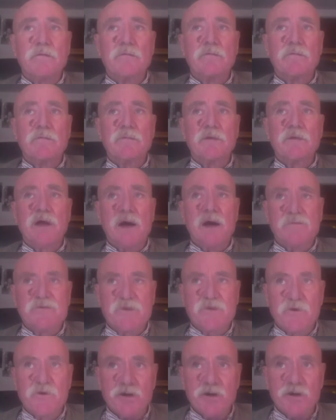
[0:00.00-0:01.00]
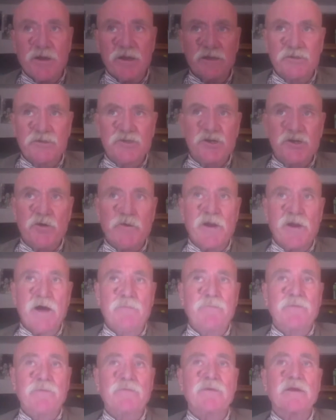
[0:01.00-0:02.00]
Gamsagurdia has shown up
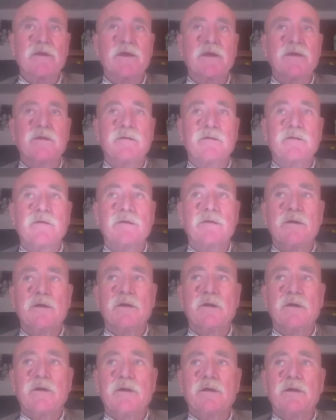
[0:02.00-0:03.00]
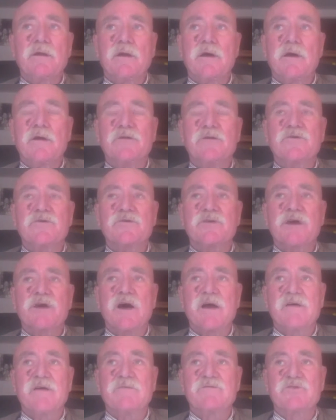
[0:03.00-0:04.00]
in
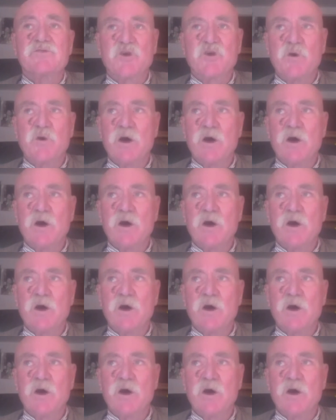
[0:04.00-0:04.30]
Johar